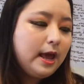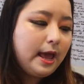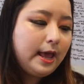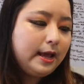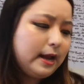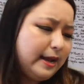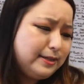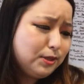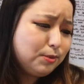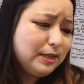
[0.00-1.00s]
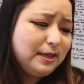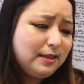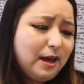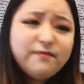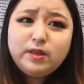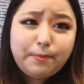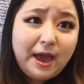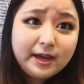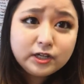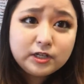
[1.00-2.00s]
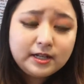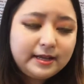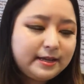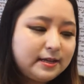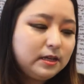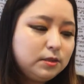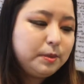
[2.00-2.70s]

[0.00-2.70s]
And I just really love the packaging. Like, it gives me a